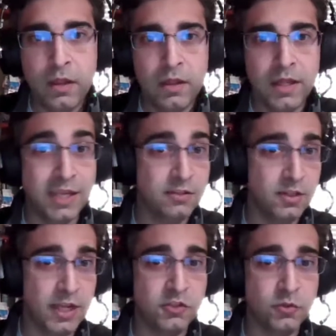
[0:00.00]

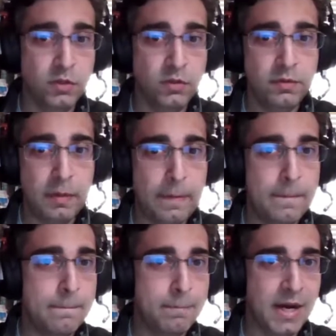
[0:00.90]
Intellectual,
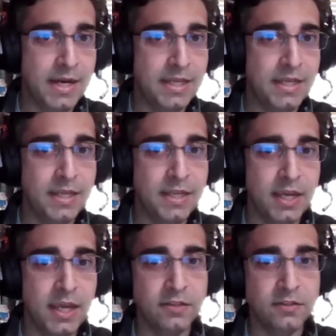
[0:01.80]
mighty,
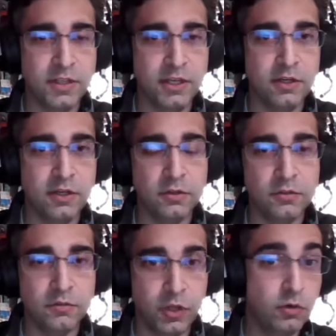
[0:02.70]
and skilled.
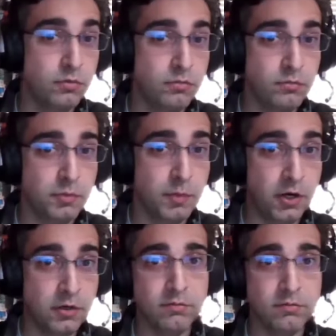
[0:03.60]
So
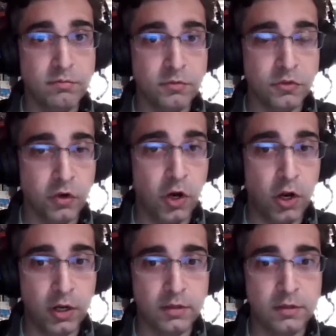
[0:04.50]
smart,
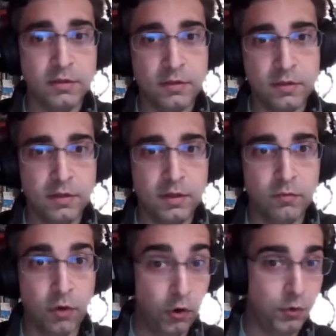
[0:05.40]
strong,
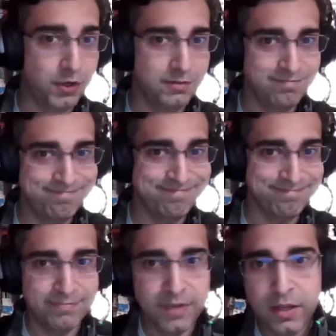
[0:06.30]
rogue.
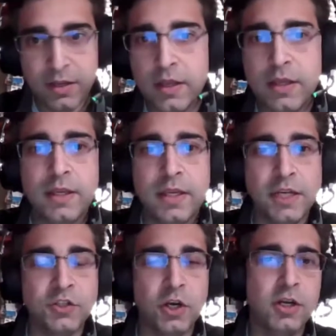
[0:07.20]

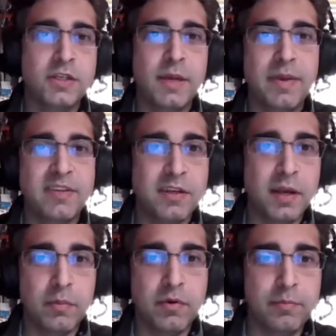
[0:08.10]
Each archetype has a
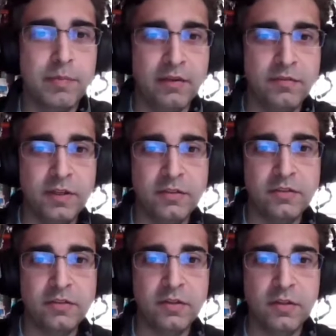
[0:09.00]
number of
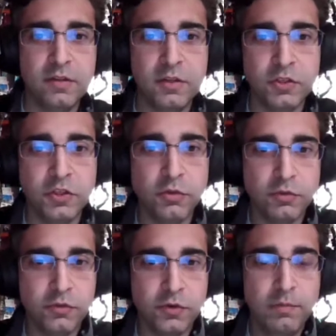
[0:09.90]
benefits to choose
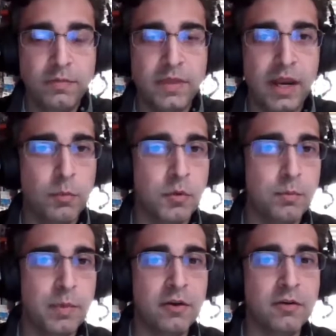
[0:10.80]
from that help you
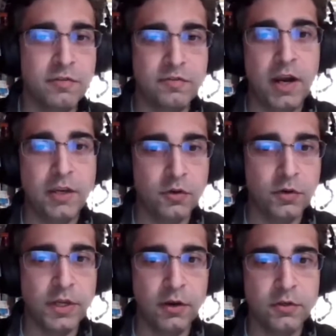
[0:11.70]
better define your
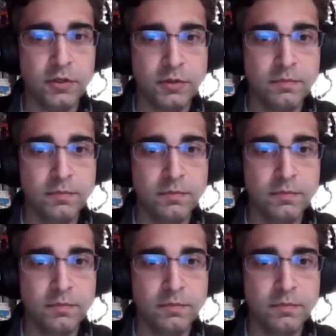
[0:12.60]
character.